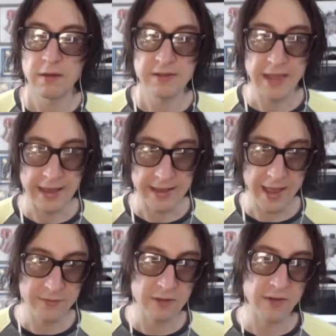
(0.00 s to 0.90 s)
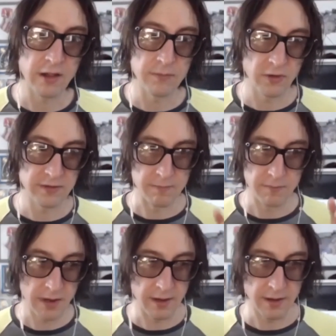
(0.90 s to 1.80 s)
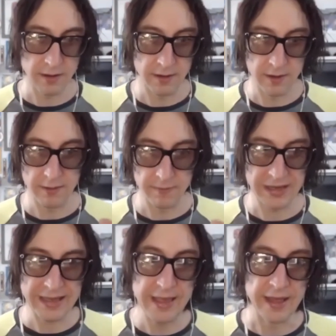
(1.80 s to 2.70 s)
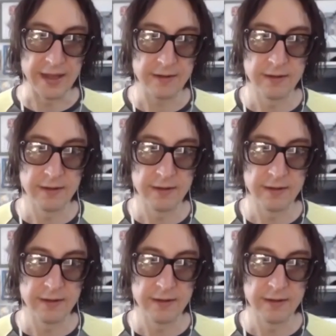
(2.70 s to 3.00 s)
They gave developers a kit,